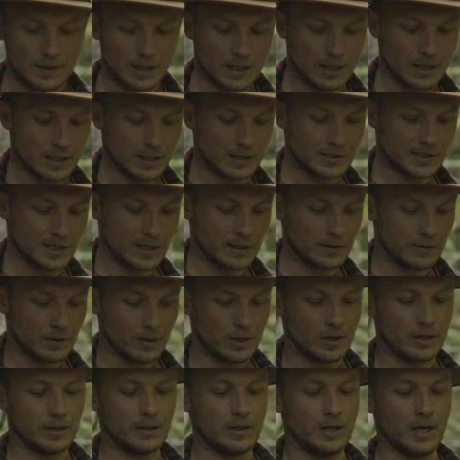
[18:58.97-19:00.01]
like I said,
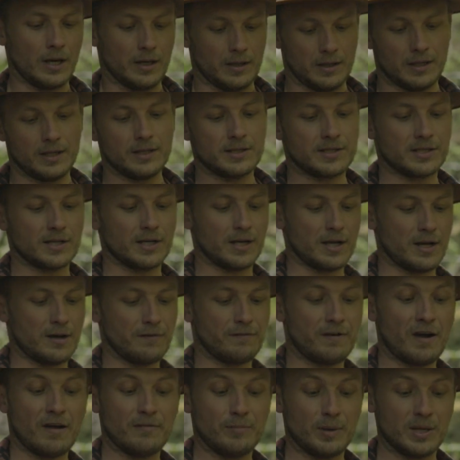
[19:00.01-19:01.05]
yeah, it's a
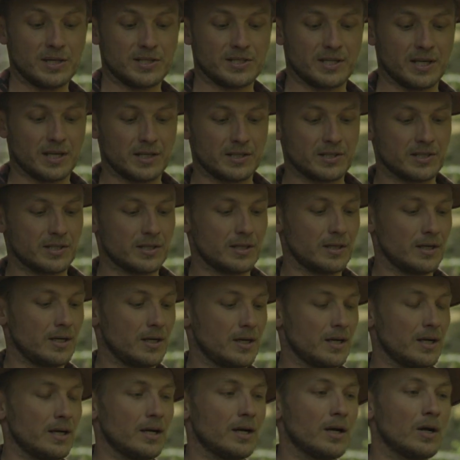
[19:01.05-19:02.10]

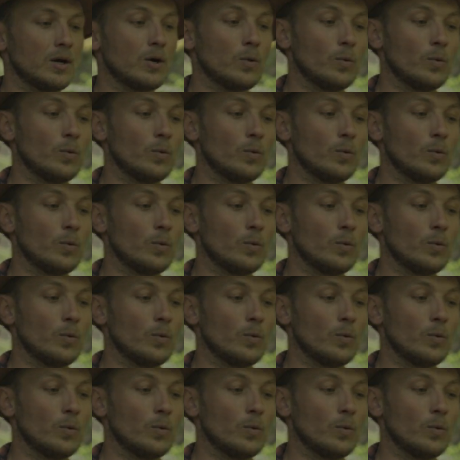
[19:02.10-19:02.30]
5x6